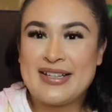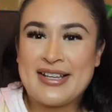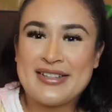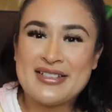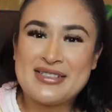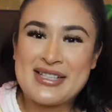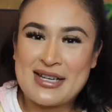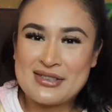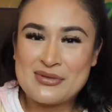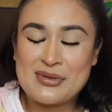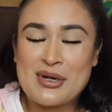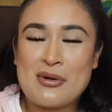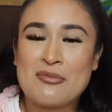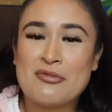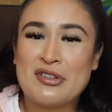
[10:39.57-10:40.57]
Now this next
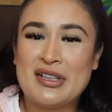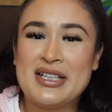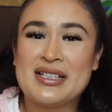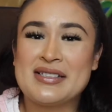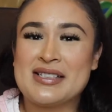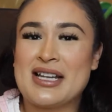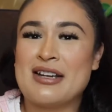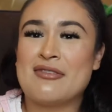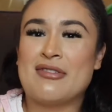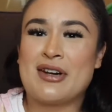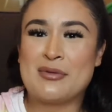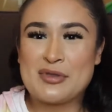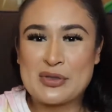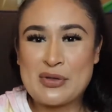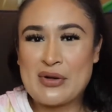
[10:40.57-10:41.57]
one, I'm really excited for
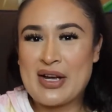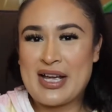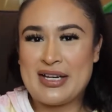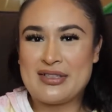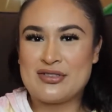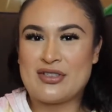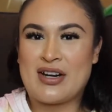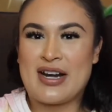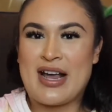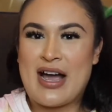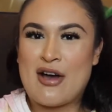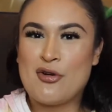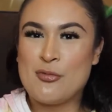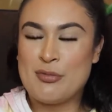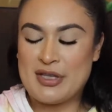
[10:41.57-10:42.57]
him to go ahead and try
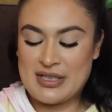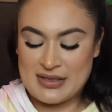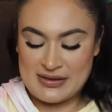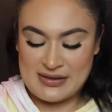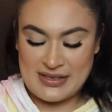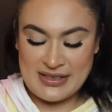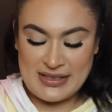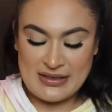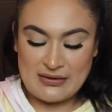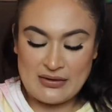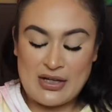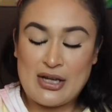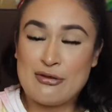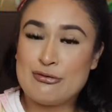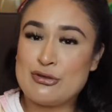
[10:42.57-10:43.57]
out because he
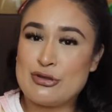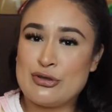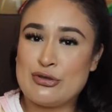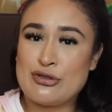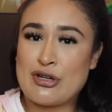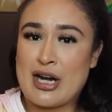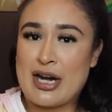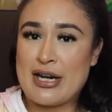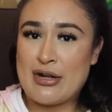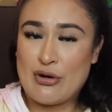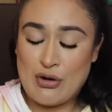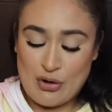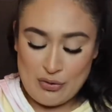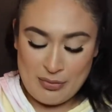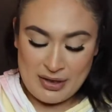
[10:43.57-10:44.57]
loves to try to
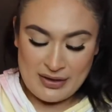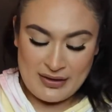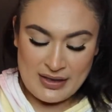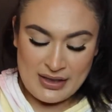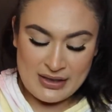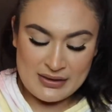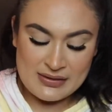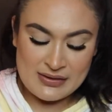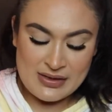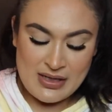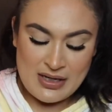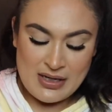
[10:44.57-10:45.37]
open things.